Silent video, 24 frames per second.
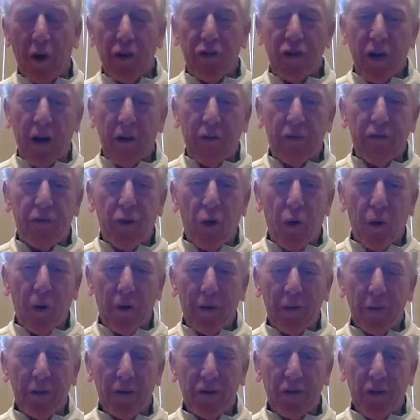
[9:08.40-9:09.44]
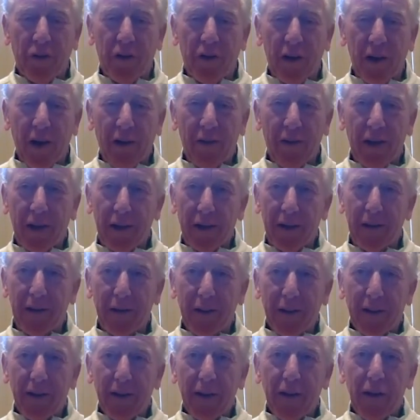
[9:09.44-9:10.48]
have 40. We started, I think
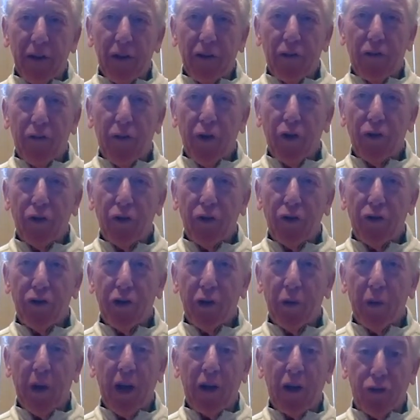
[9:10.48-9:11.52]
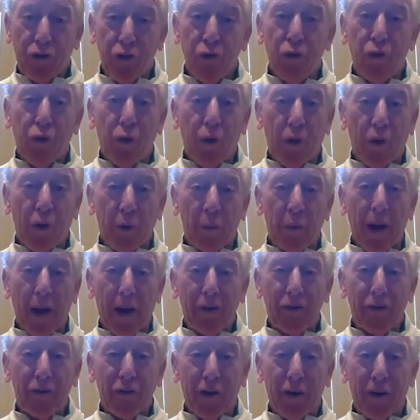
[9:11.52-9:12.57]
the first year we had 2
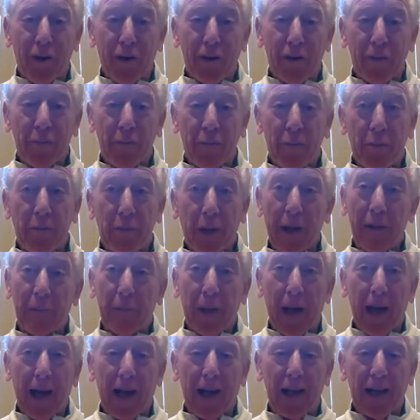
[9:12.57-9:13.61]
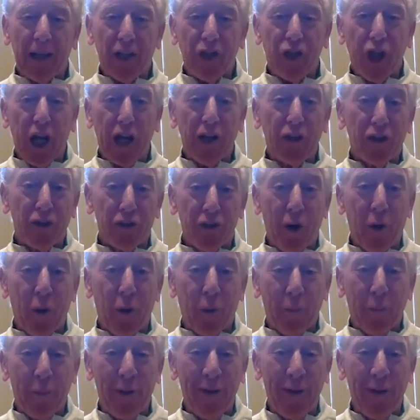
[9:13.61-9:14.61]
quarterbacks, Pete Manning and Jake DeLome.